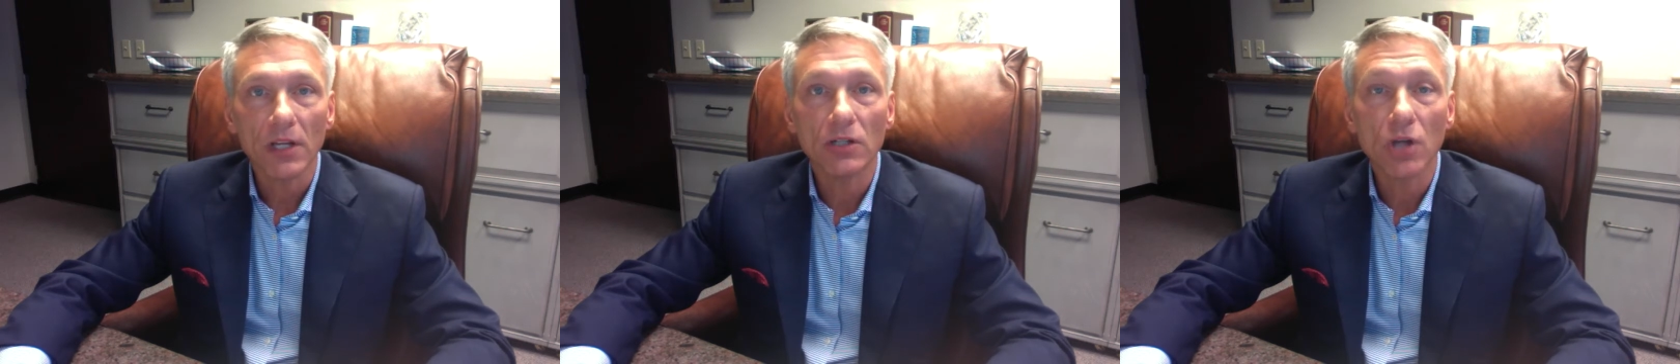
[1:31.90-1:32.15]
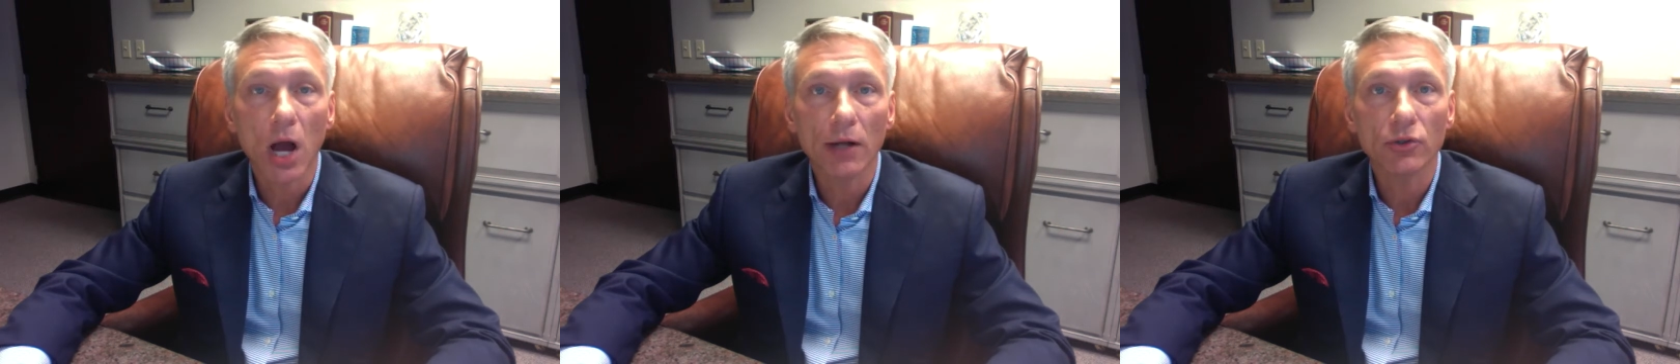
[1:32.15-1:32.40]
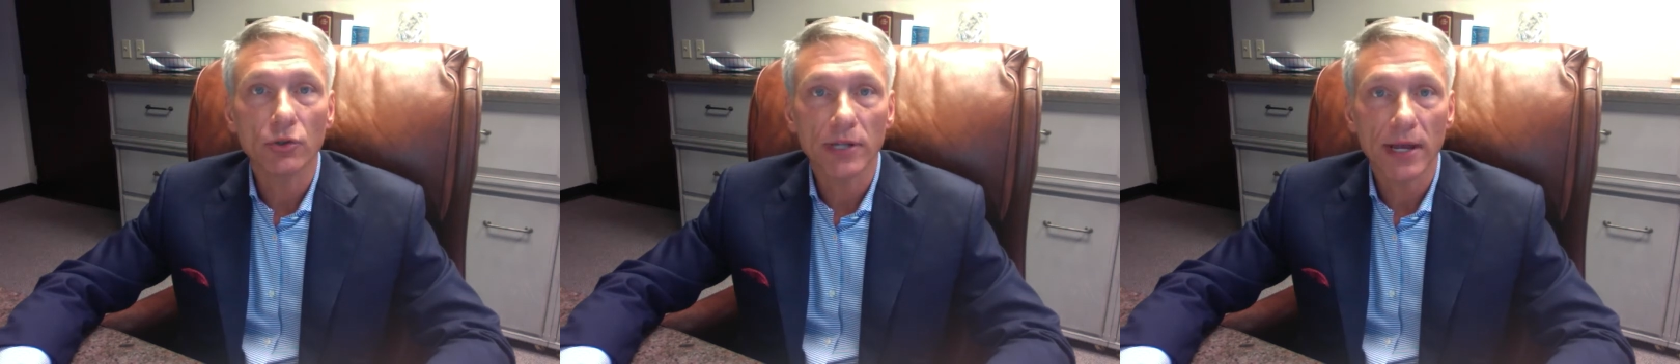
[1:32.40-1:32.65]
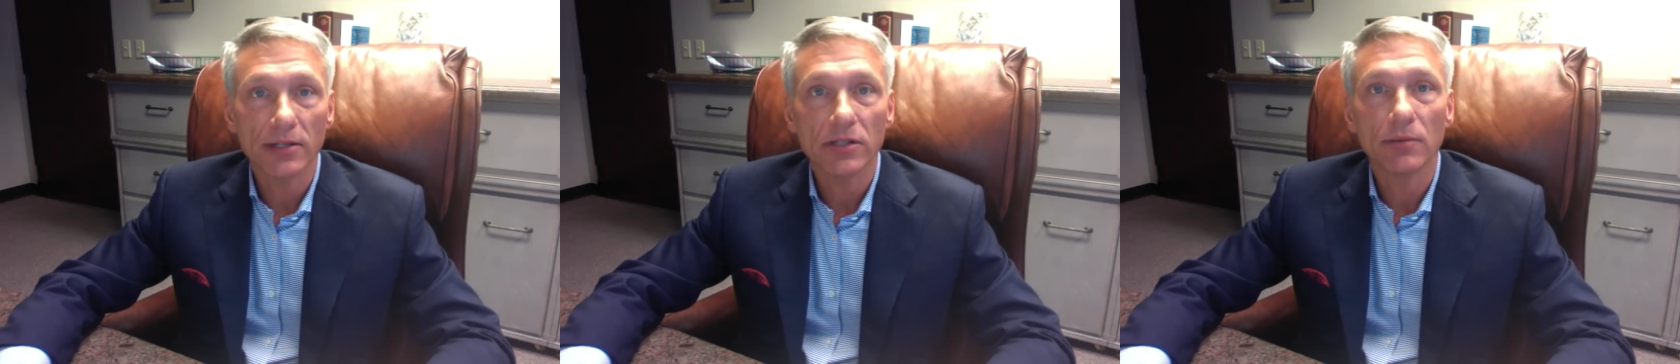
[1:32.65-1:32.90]
doctor
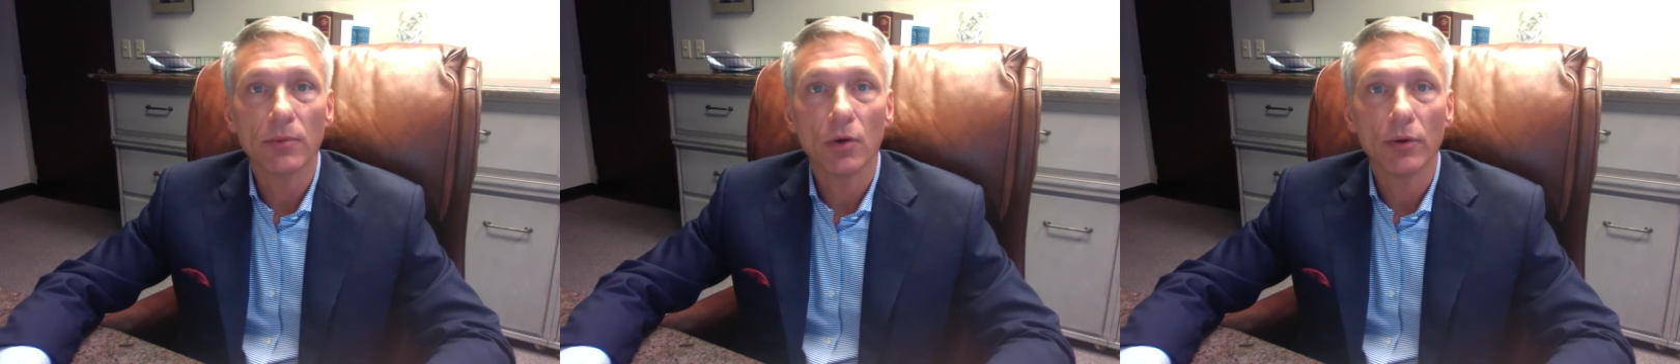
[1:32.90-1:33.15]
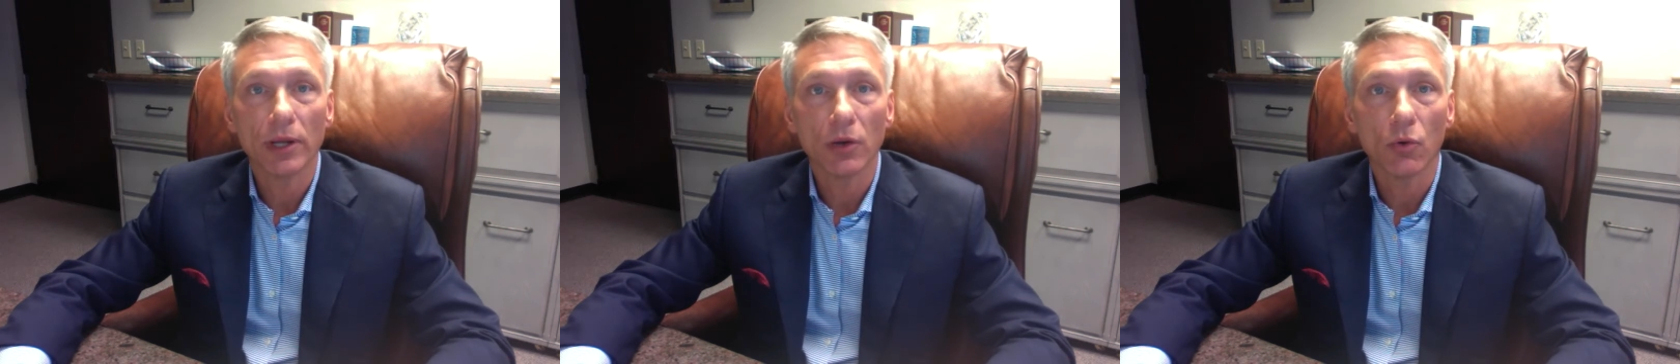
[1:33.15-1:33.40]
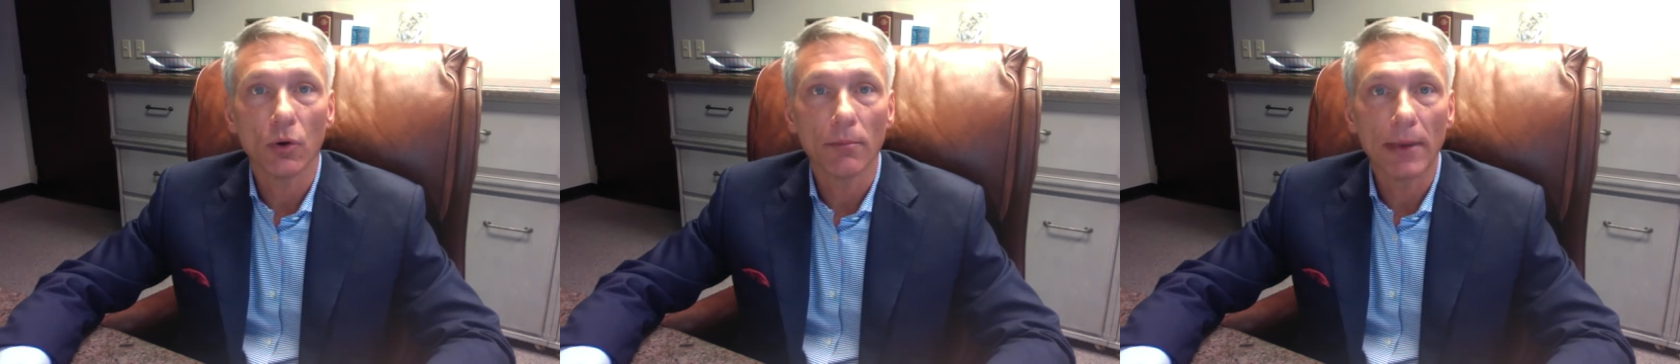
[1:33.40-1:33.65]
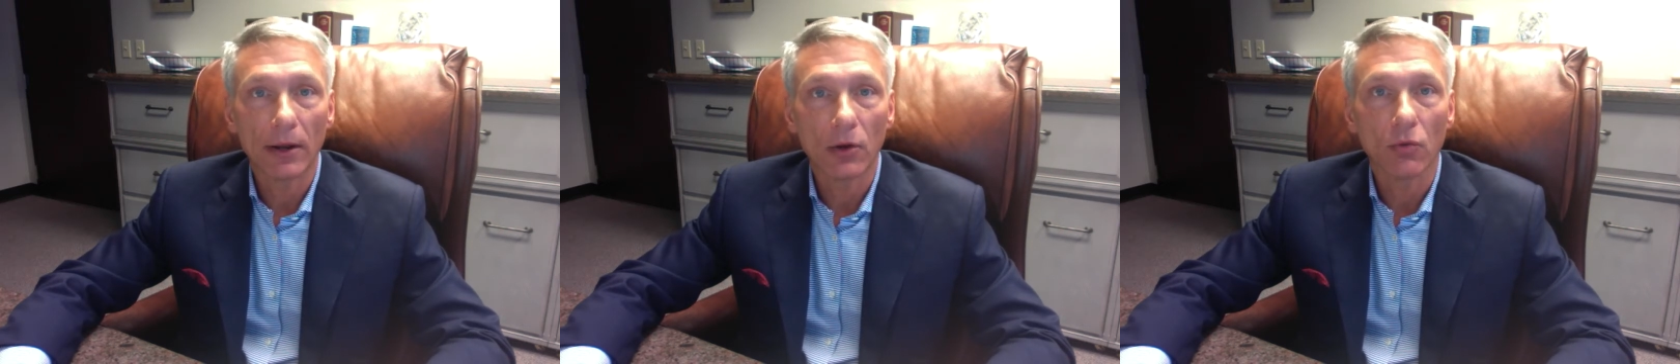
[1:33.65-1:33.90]
testimony or
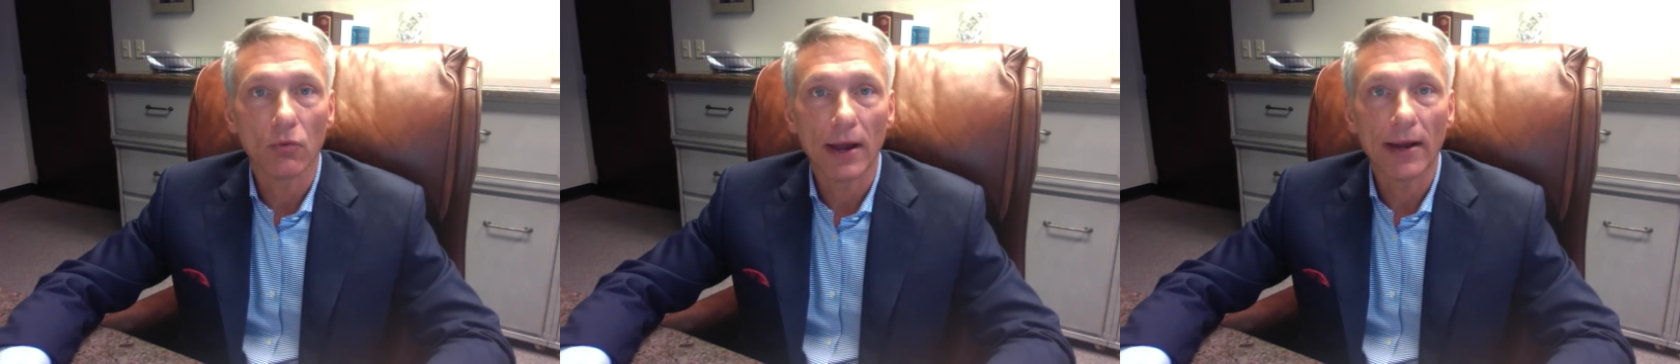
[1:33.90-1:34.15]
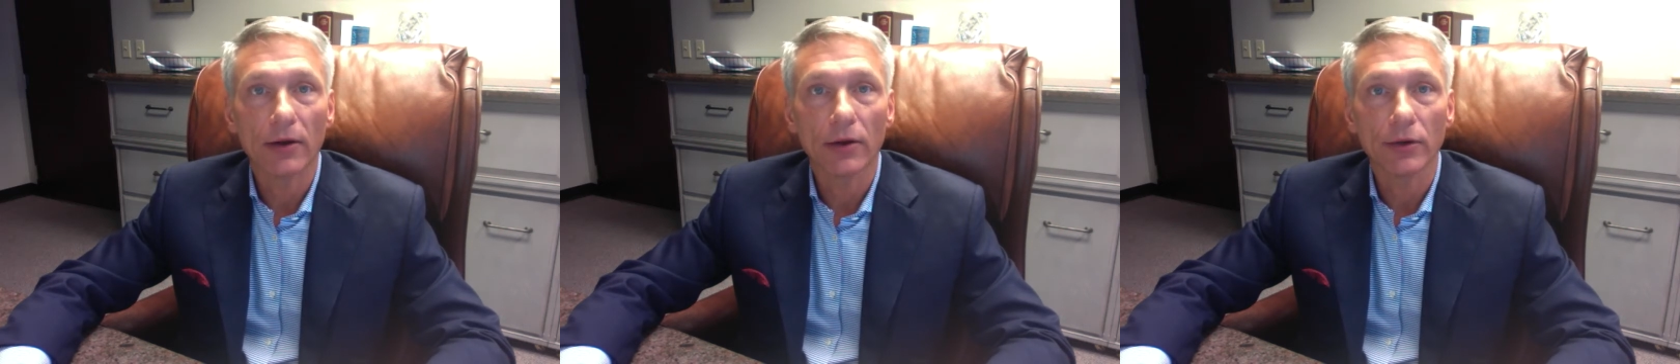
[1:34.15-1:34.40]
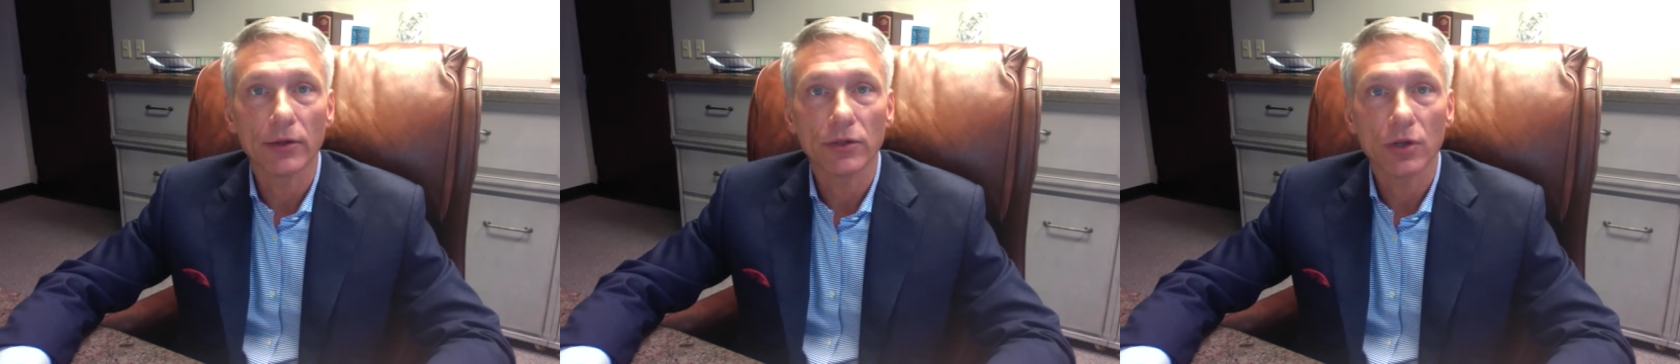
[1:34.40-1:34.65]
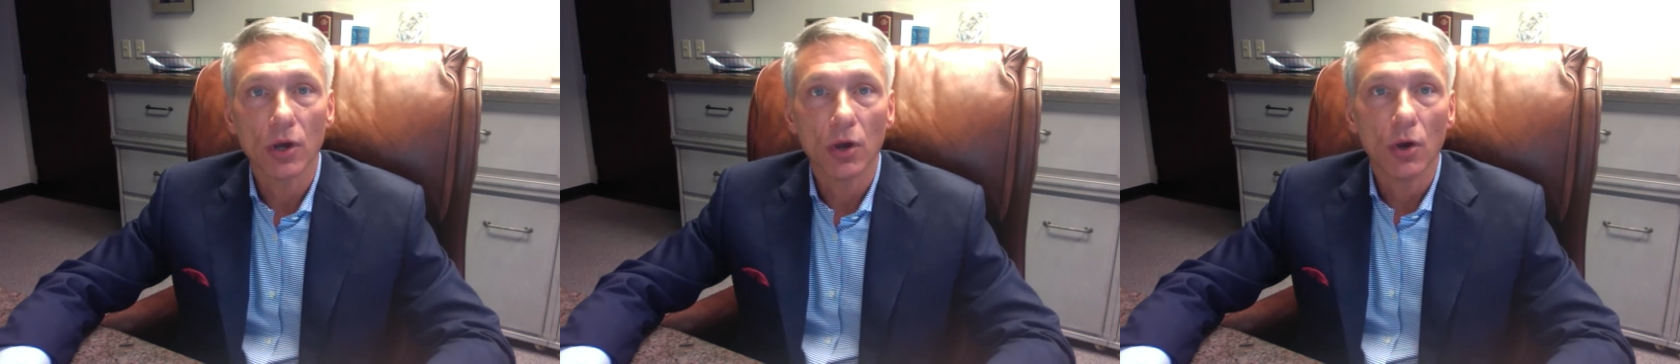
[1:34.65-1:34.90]
medical records